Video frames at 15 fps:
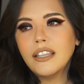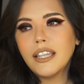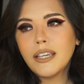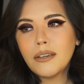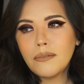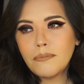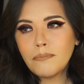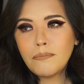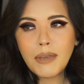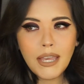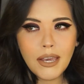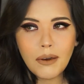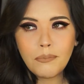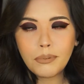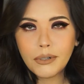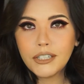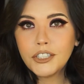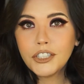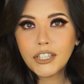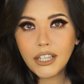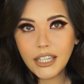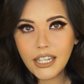like makeup
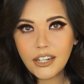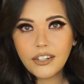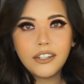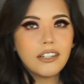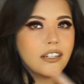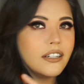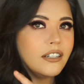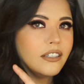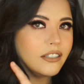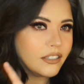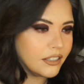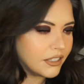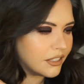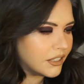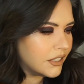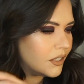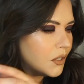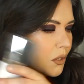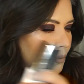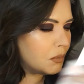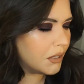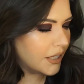brush cleaner, this is a
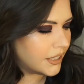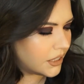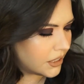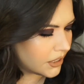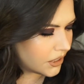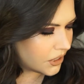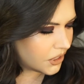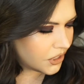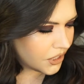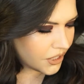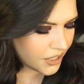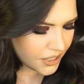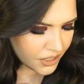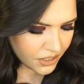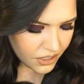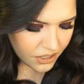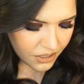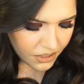good place to start.